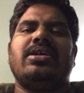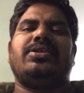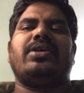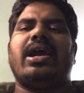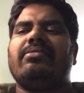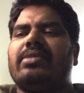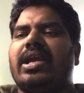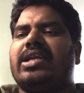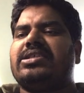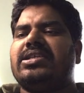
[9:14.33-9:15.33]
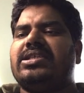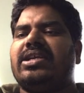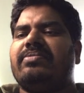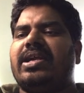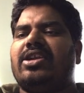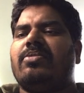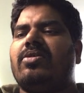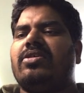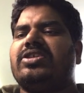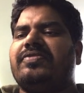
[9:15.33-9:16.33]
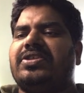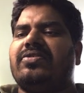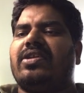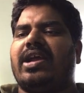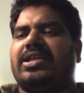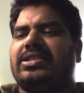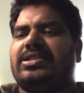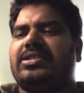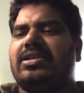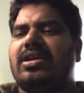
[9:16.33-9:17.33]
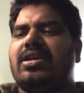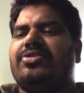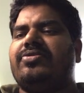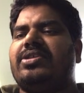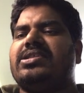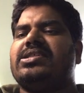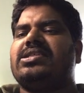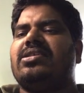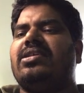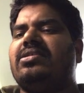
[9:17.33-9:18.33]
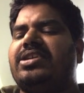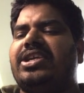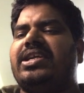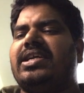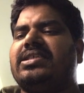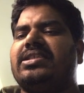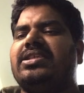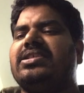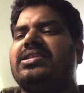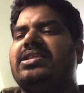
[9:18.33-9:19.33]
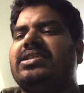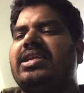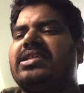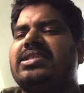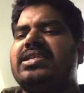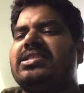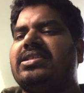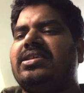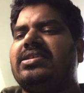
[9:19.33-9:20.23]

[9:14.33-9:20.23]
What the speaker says: So I am exchanging my tomatoes with your rice. So this is not treated as this exchange.